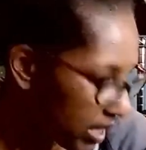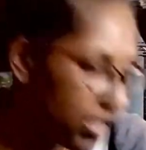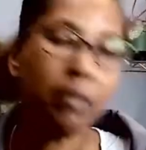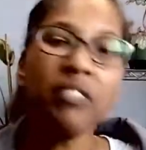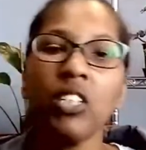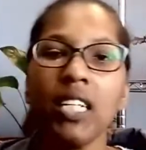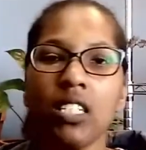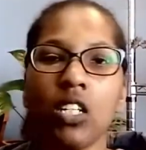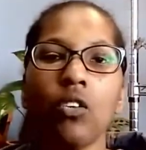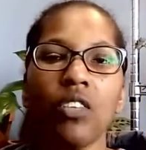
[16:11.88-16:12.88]
some of you
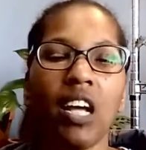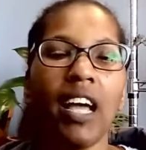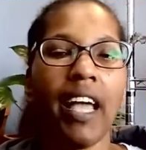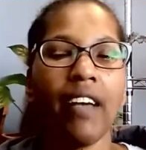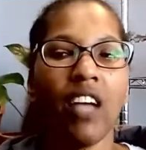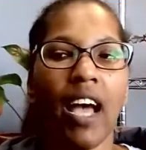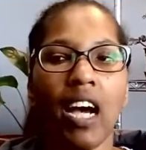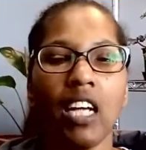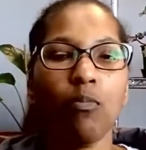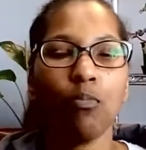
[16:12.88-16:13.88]
guys know that I have
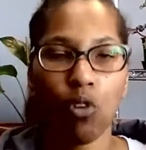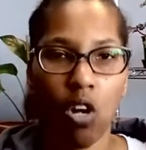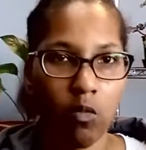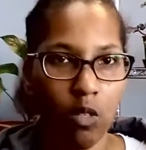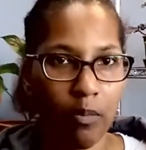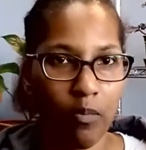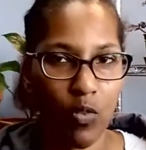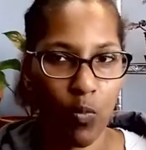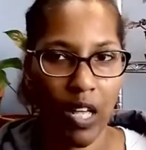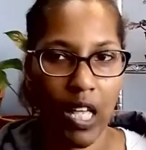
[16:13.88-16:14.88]
had
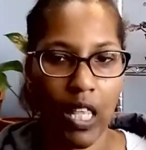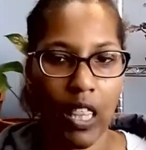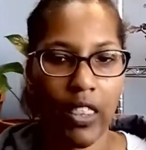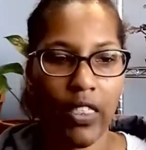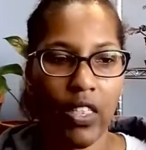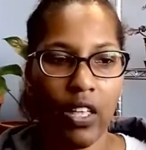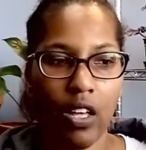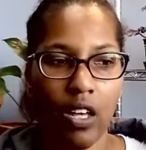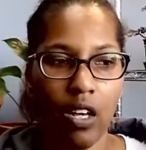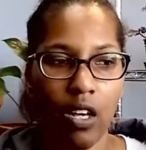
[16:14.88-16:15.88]
problems with
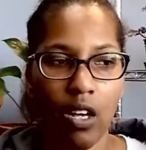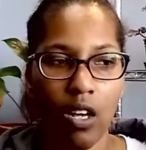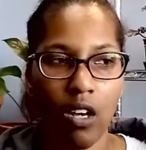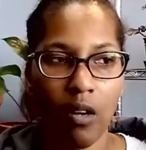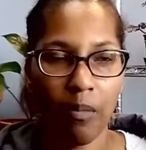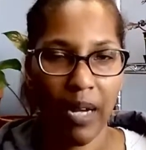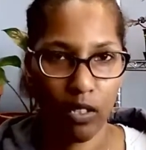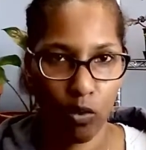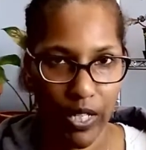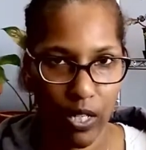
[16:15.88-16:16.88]
my
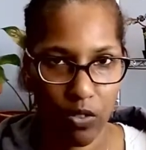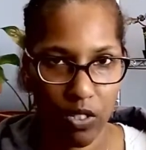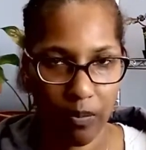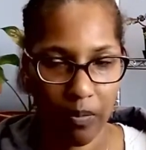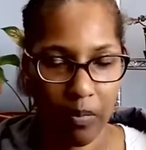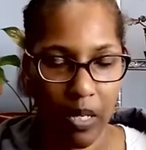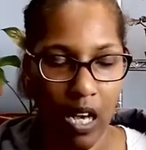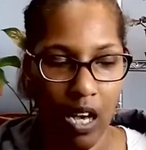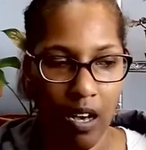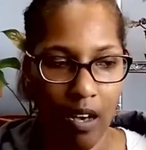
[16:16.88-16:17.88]
Gloriosum.
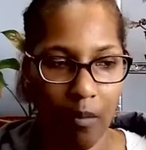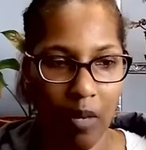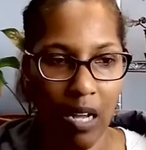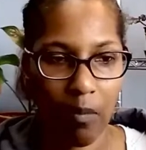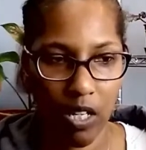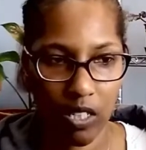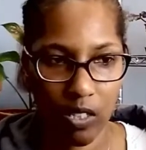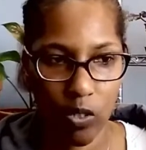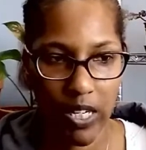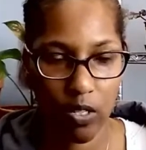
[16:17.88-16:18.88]
I bought a
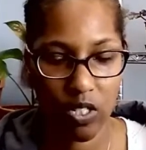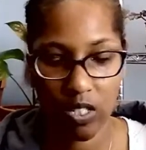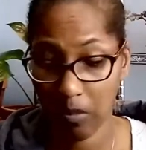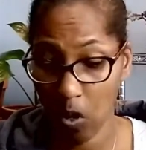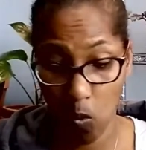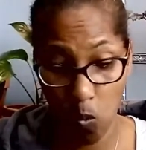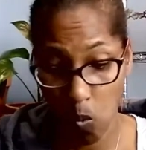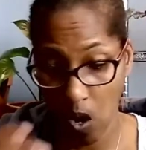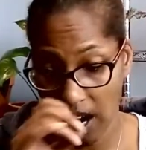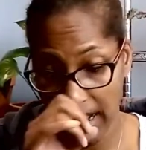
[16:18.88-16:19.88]
Gloriosum a
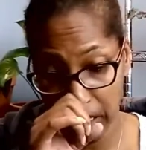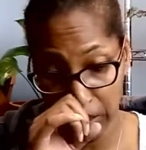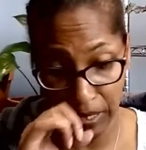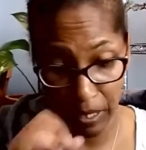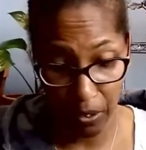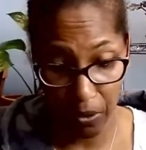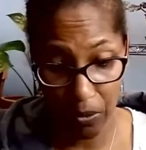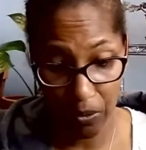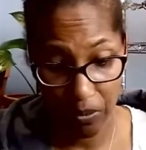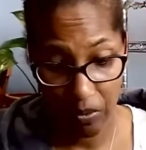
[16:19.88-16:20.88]
while
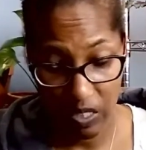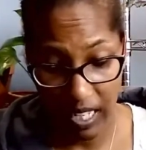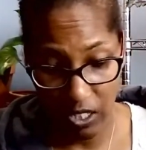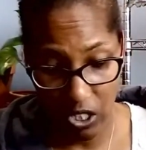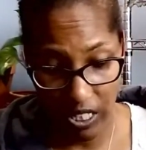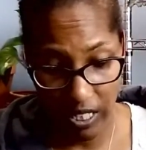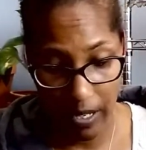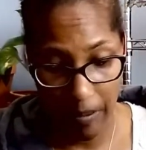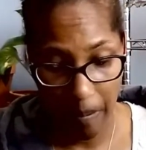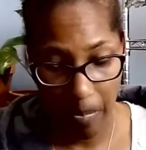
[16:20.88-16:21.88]
ago, last year.